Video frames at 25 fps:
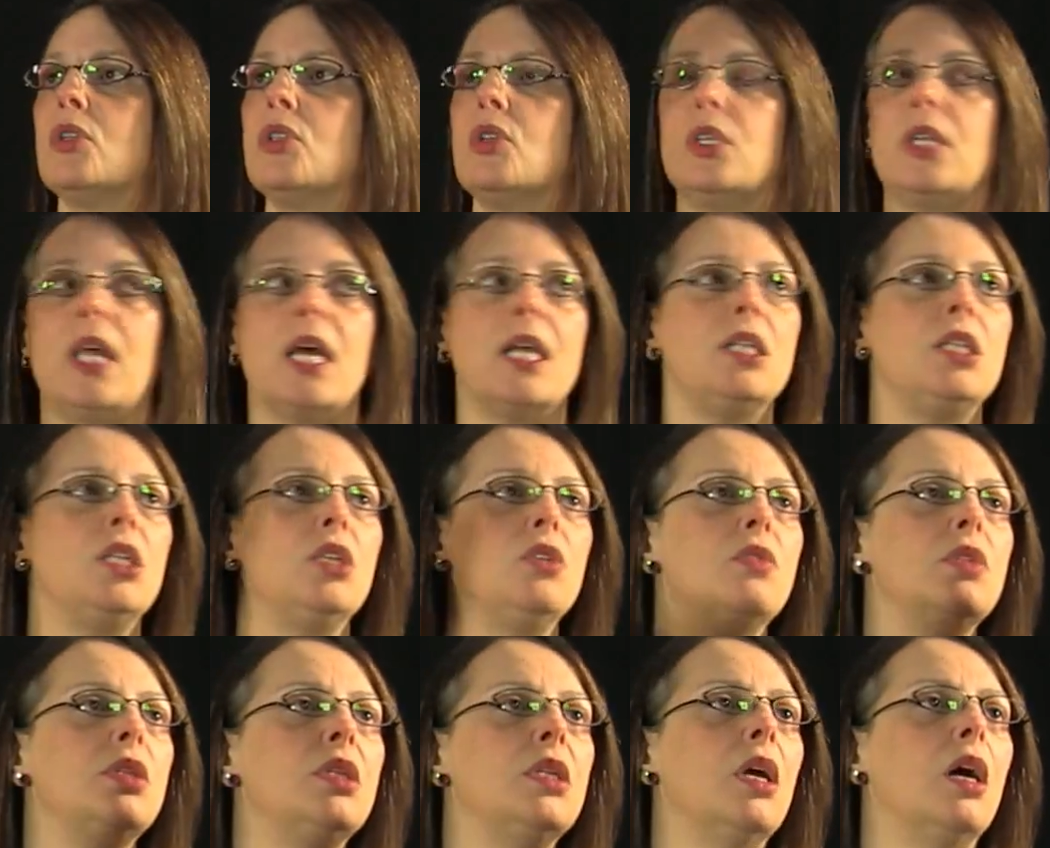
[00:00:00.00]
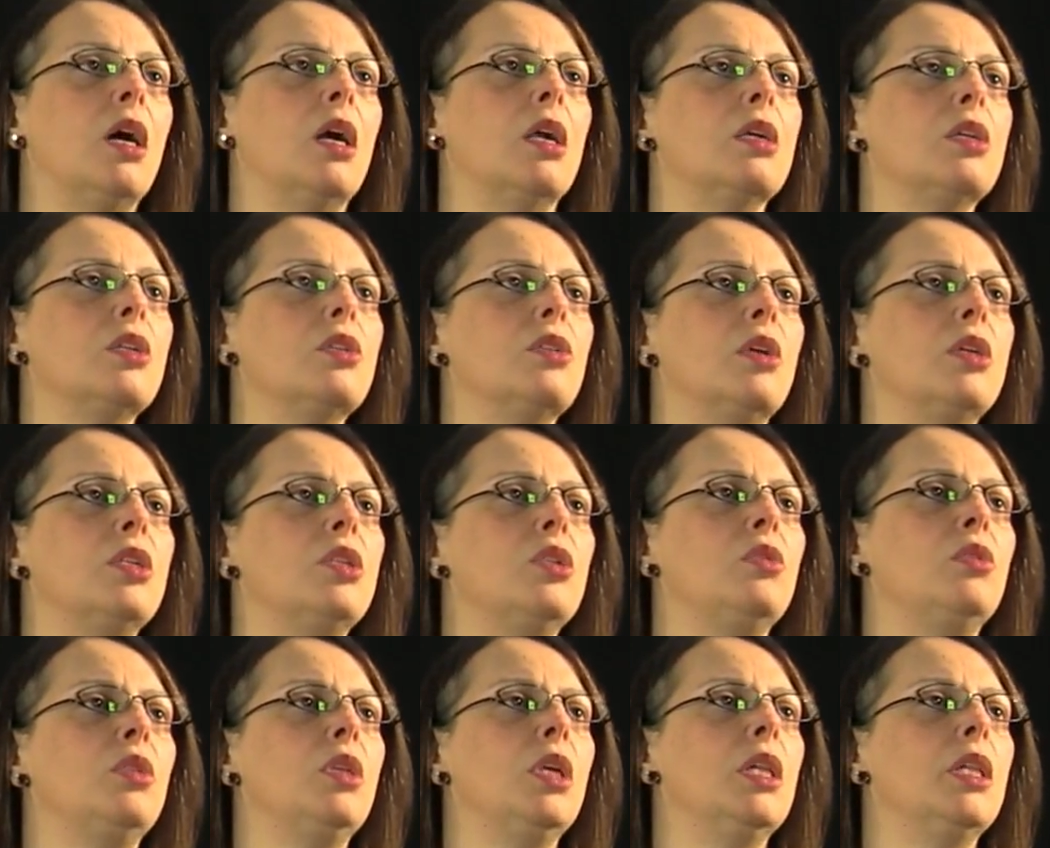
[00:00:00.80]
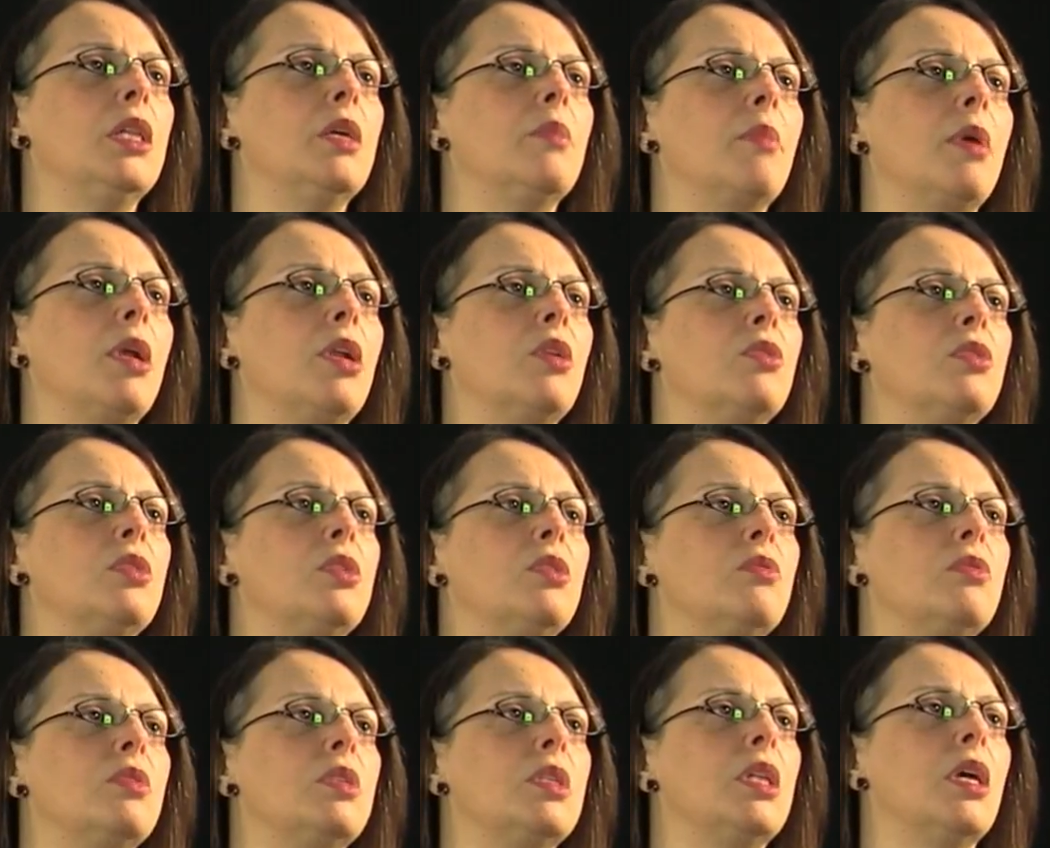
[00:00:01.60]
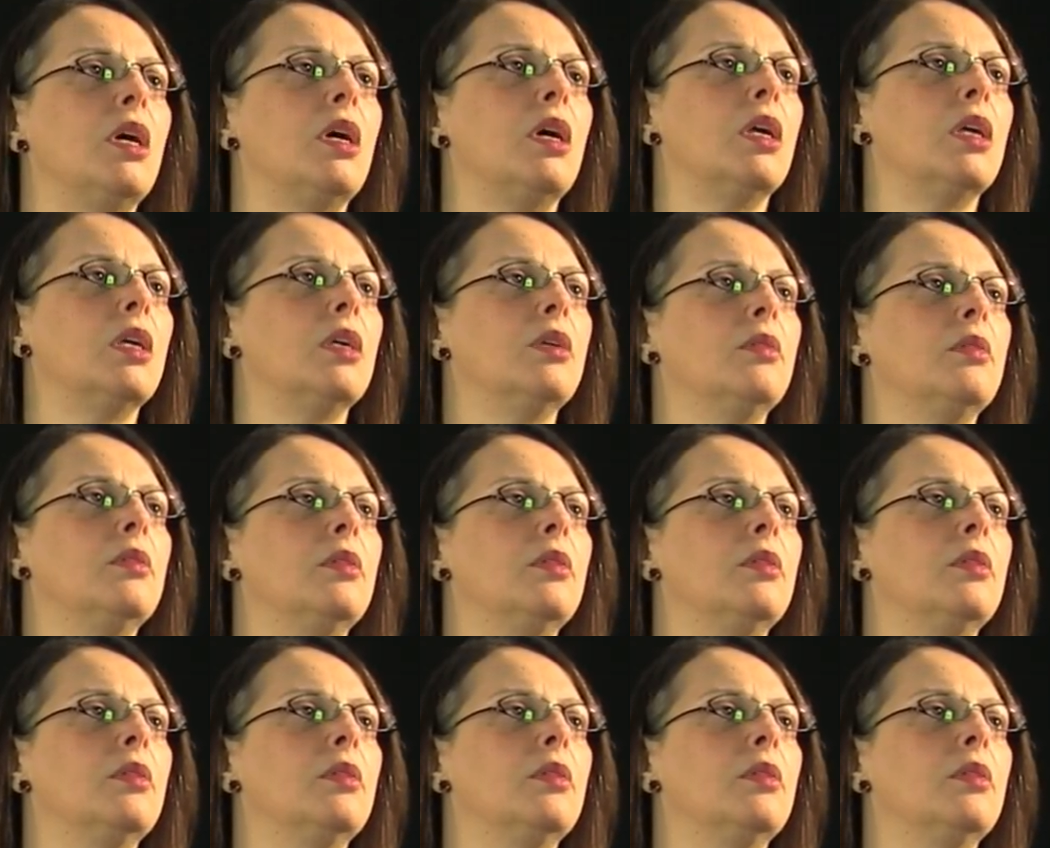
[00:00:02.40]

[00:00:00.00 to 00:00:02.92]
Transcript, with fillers: so that's u star. So it's u tilde minus u star.